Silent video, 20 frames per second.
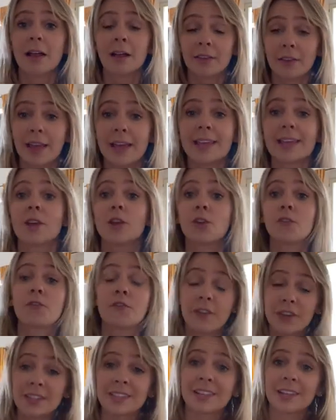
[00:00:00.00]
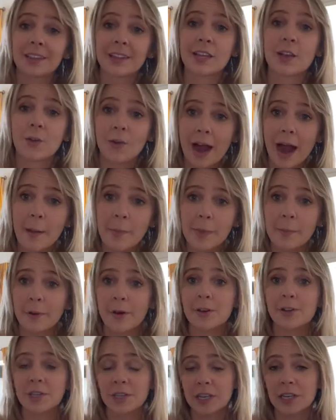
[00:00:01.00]
like physically grab the
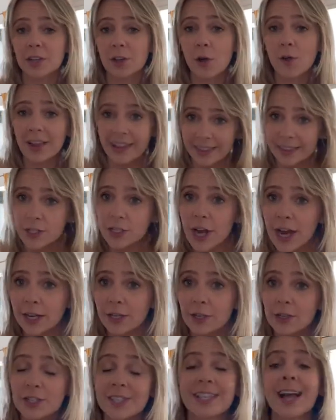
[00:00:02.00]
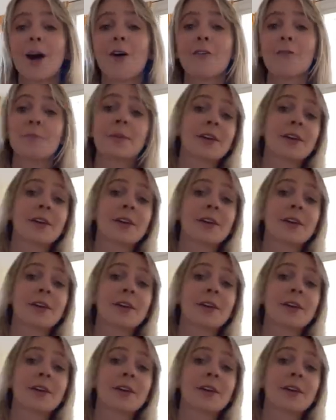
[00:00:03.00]
person and go get the check yourself,